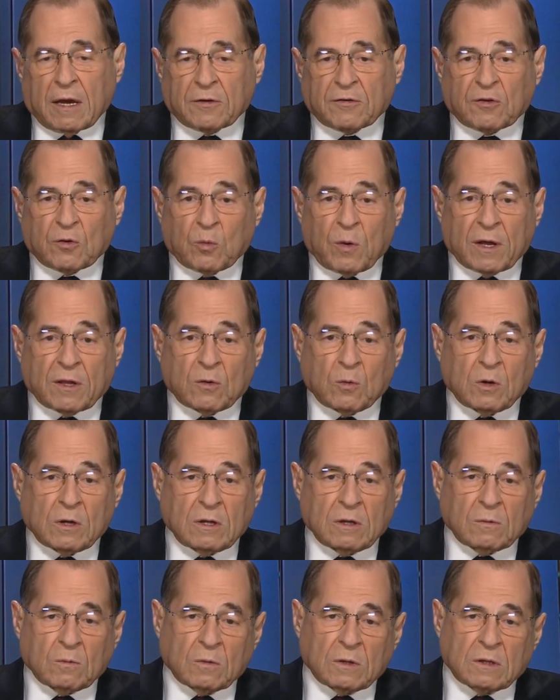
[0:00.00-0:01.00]
As to whether
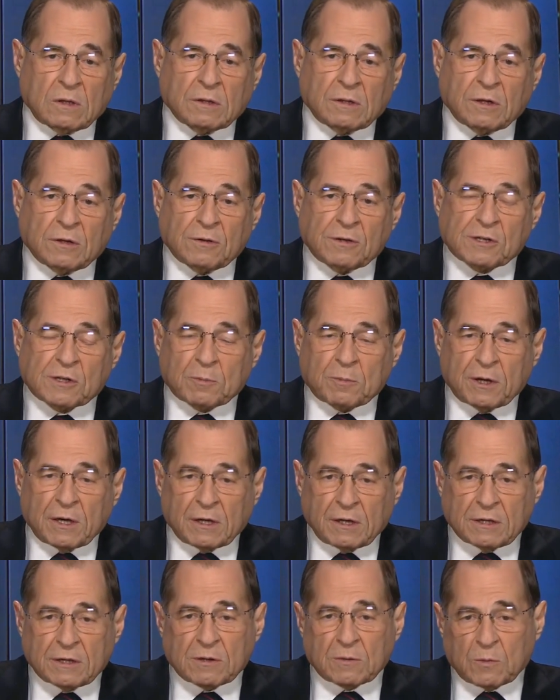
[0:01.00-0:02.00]
we'll use
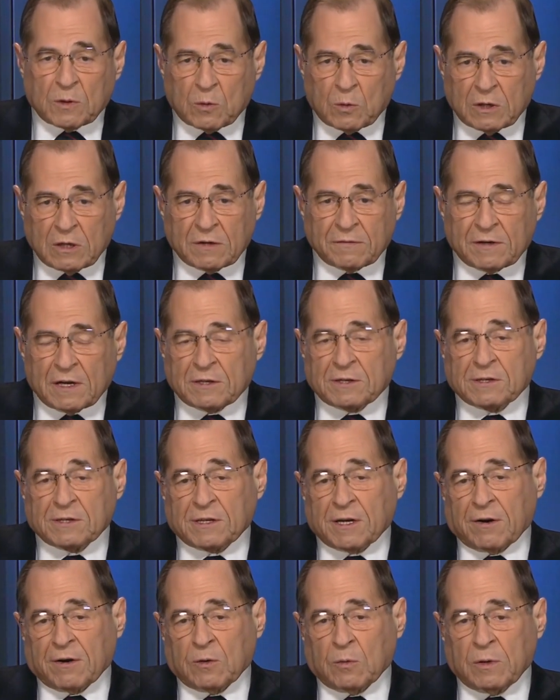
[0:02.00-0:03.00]
subpoenas, and we will if
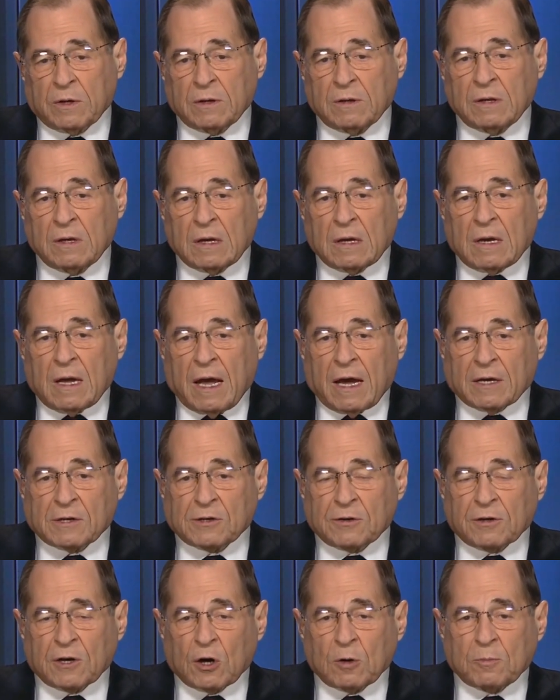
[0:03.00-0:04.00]
necessary. We,
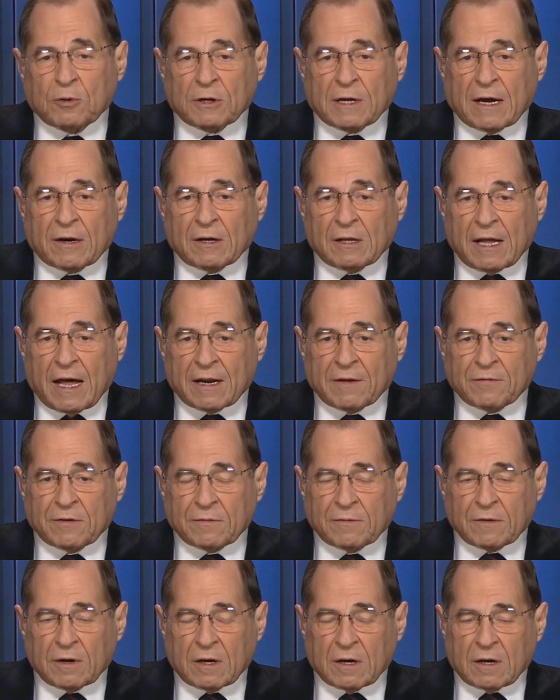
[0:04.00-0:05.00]
as you know, put out a lot
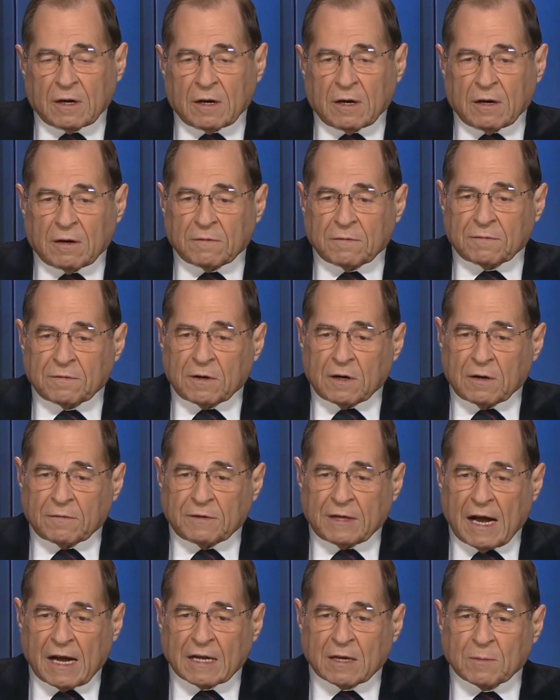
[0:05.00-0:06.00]

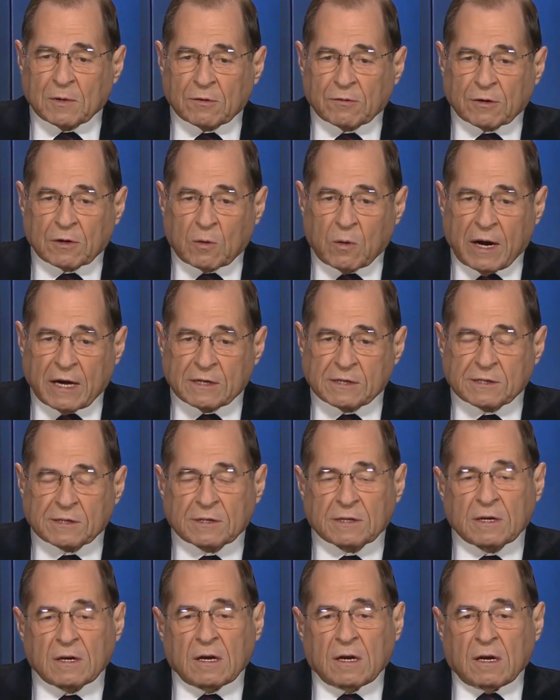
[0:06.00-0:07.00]
of document
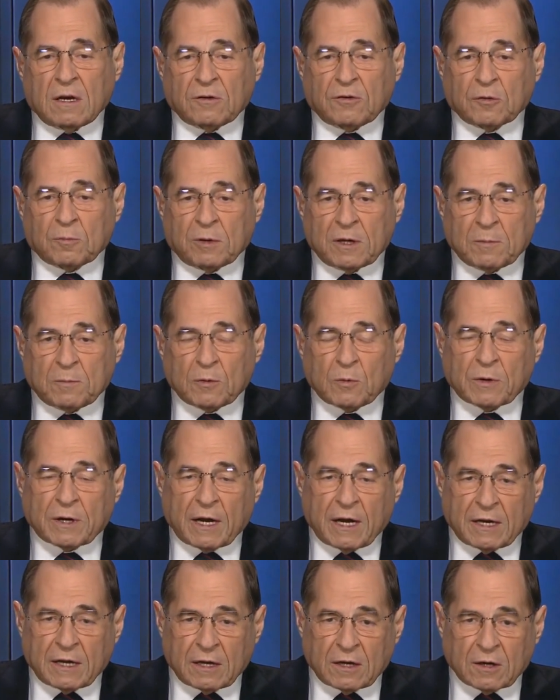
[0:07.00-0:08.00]
requests to people.
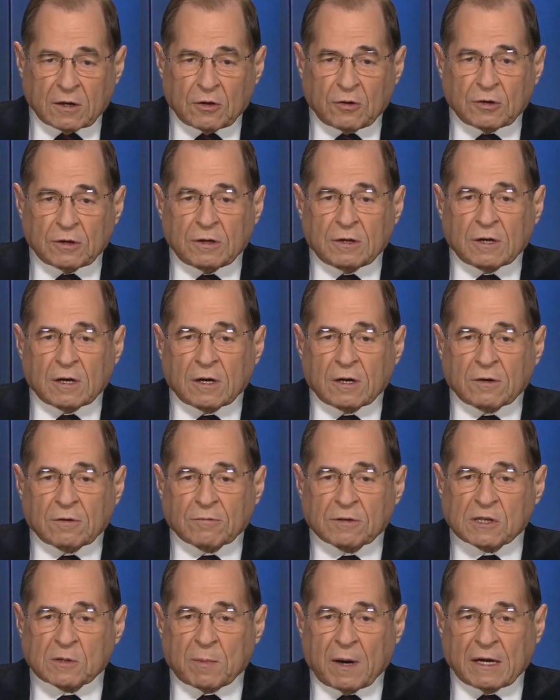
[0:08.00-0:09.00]
We're getting a good
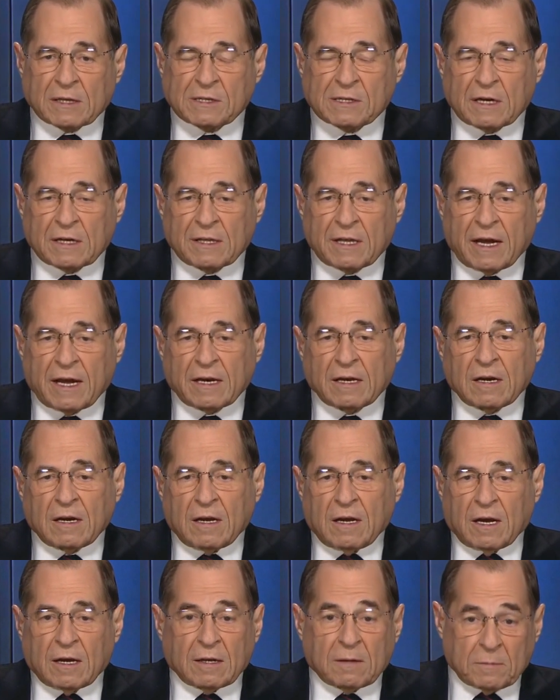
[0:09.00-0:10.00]
response on that,
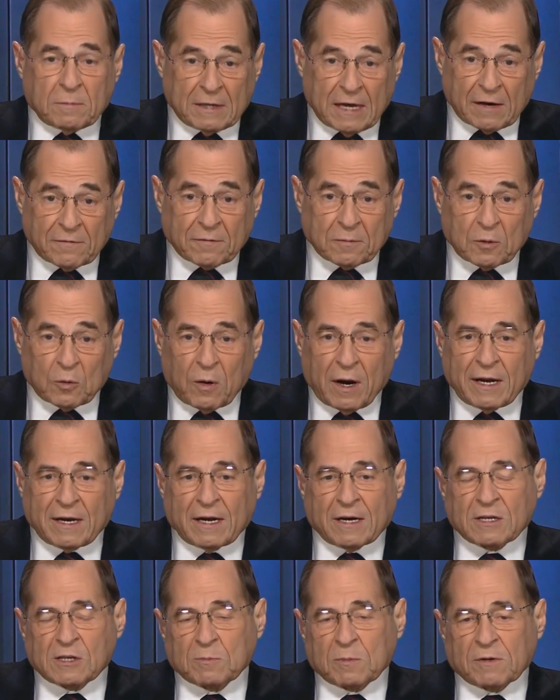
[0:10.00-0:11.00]
not from the
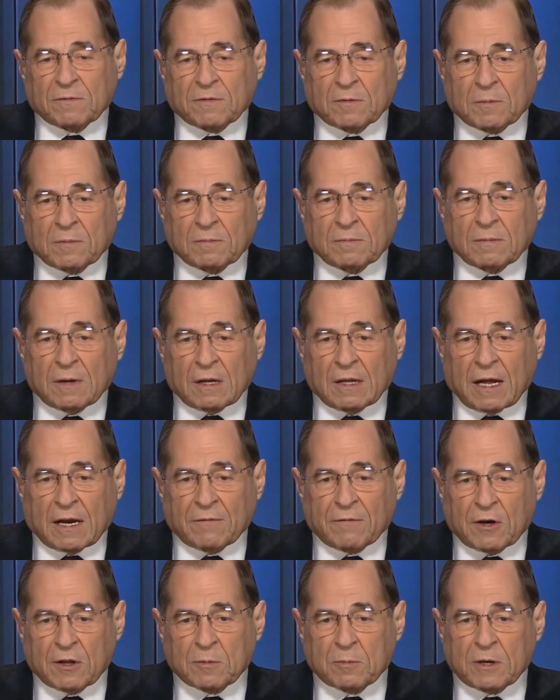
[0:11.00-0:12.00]
White House, but from a
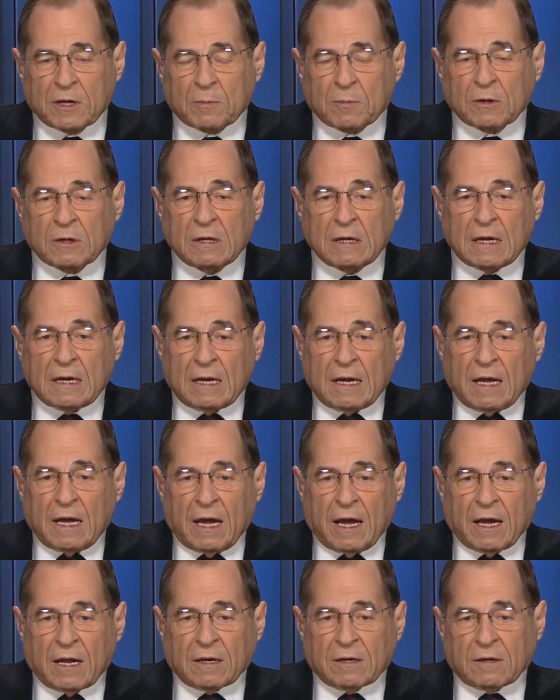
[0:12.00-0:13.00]
lot of other people.
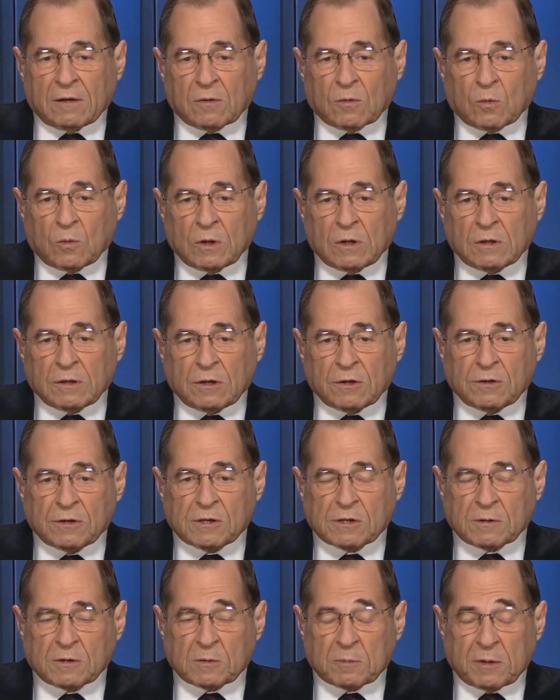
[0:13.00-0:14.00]
And we'll
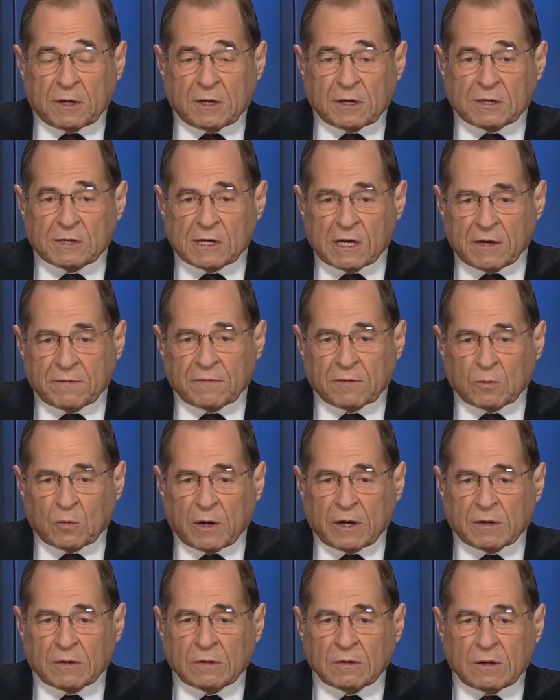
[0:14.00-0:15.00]
use subpoenas if
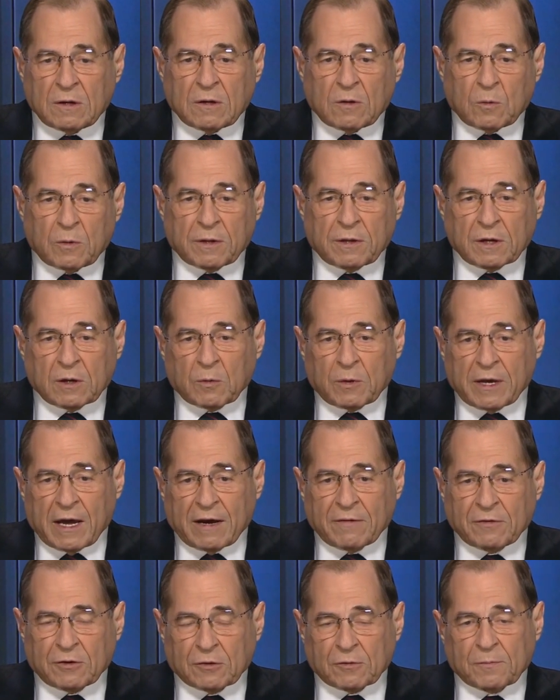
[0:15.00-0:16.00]
and when we think we
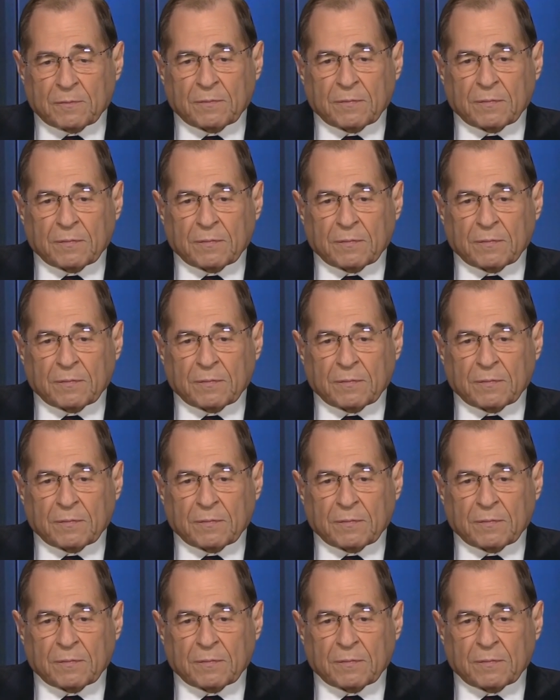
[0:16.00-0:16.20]
have to.